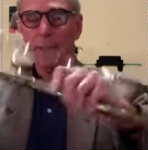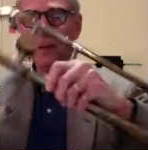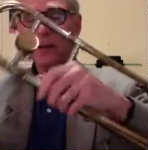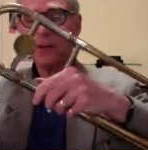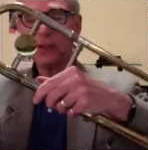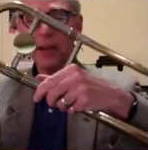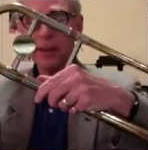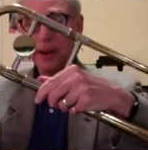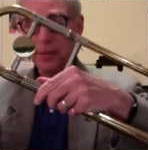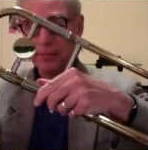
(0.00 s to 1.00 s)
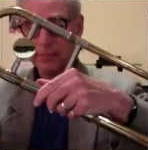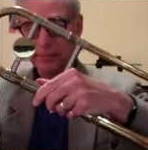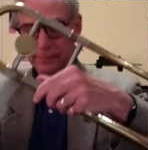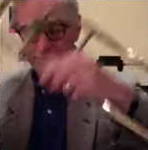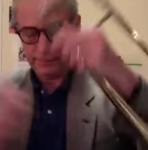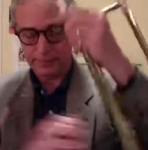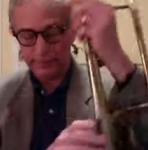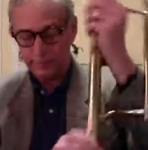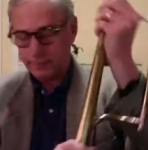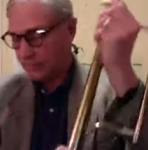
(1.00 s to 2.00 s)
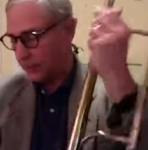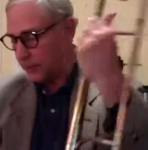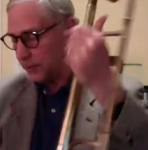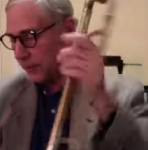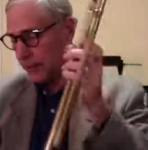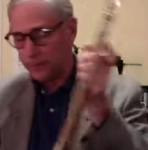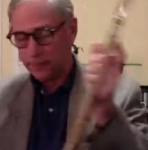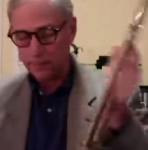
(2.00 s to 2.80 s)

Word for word: and it'll stay there. Okay.